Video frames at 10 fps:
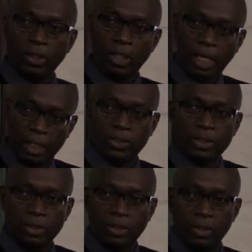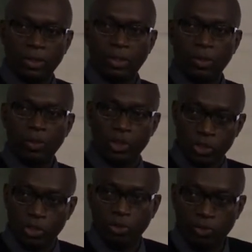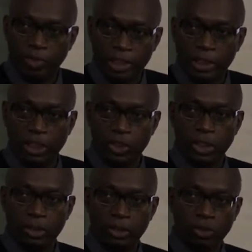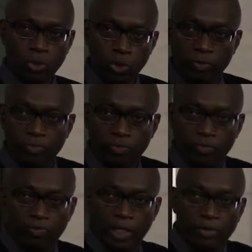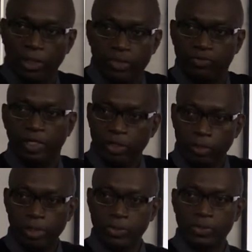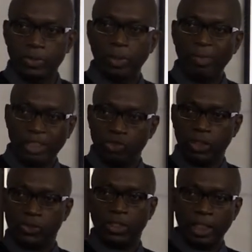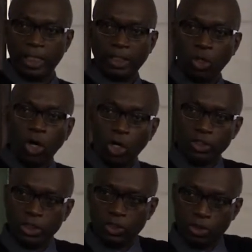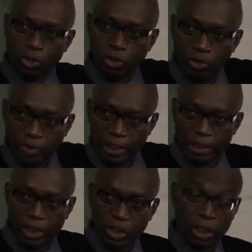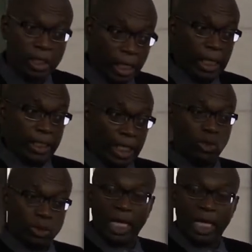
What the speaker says: X, which is turnover intention, you know the various variables, the metrics that causes turnover intention, then you